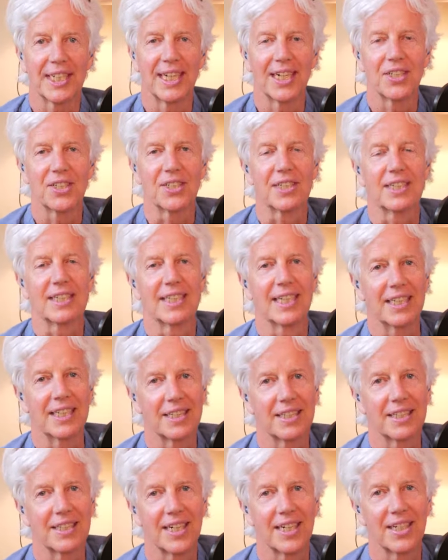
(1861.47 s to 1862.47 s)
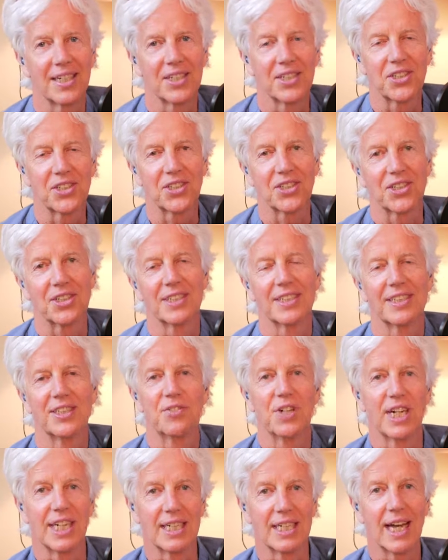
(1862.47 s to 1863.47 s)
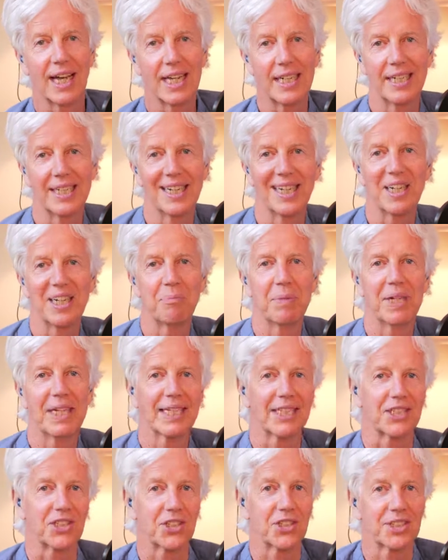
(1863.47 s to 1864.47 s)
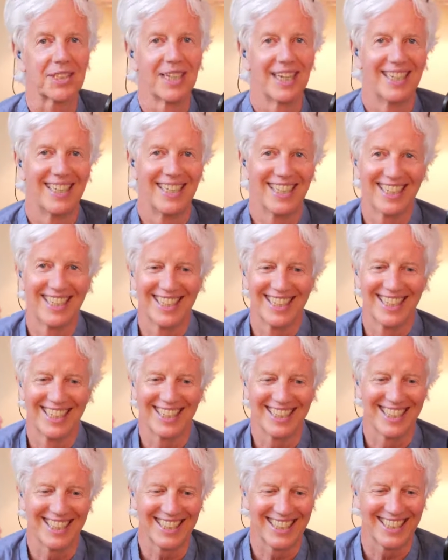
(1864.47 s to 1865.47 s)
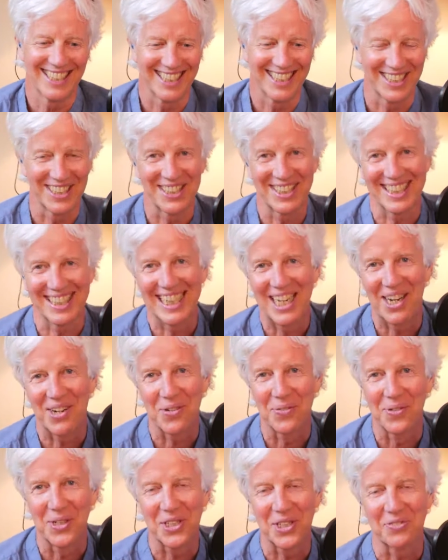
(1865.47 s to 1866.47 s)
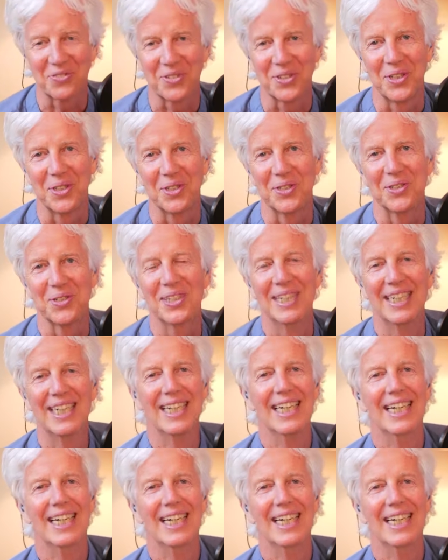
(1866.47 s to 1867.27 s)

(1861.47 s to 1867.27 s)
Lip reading: it out. Kick the tires. You've got 99 minutes to see how it works for you.